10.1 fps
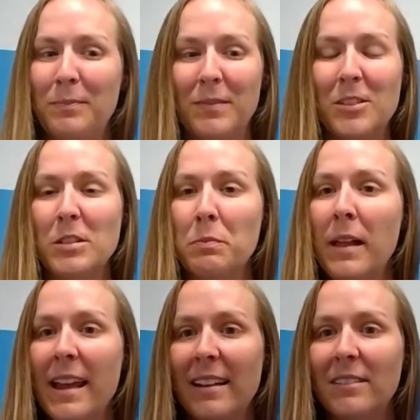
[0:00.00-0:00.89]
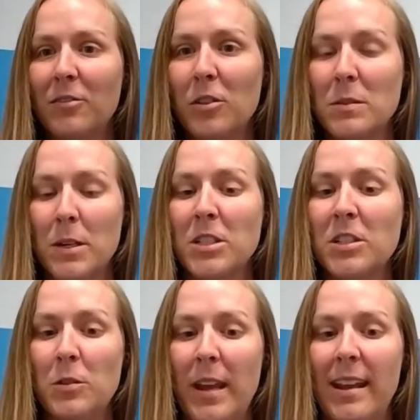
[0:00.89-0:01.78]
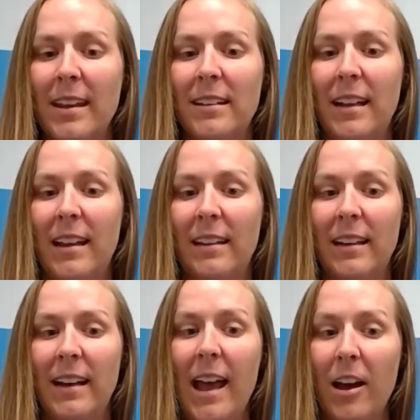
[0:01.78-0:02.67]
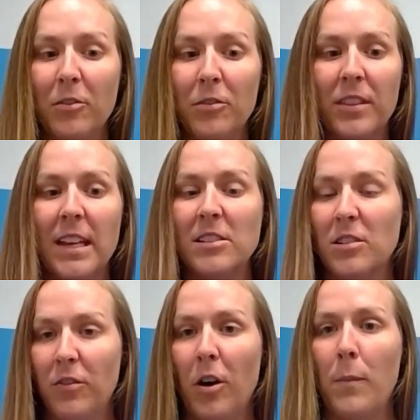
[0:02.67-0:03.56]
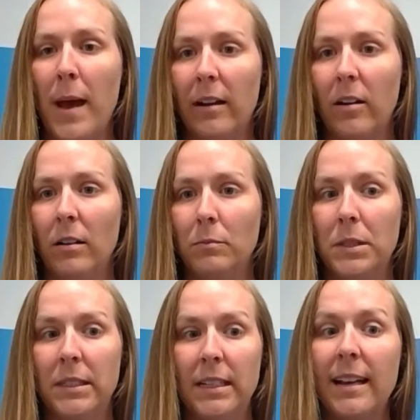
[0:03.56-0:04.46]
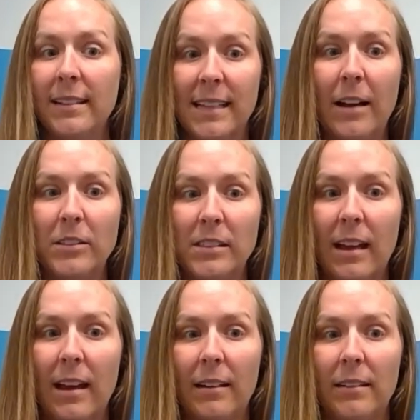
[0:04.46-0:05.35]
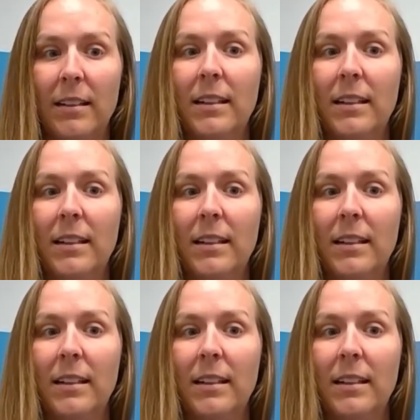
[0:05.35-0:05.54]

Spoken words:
just plan for as much as you can, and have things to fall back on. But yes, outside